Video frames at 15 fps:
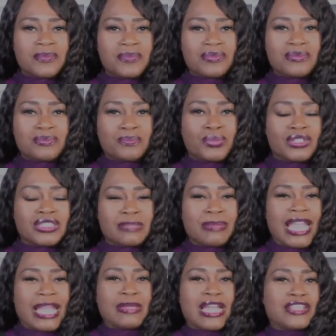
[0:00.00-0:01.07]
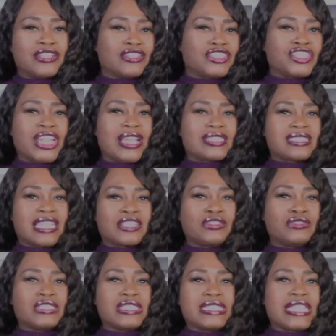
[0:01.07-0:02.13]
put the baby on your chest like you
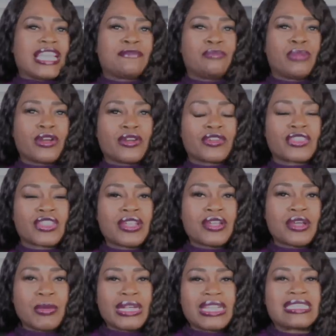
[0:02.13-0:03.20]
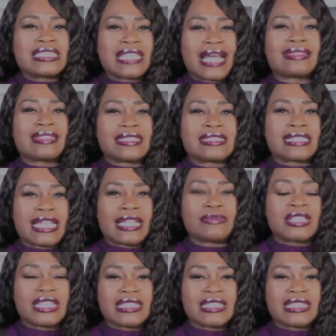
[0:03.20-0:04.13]
just gave birth, but it's not the same thing.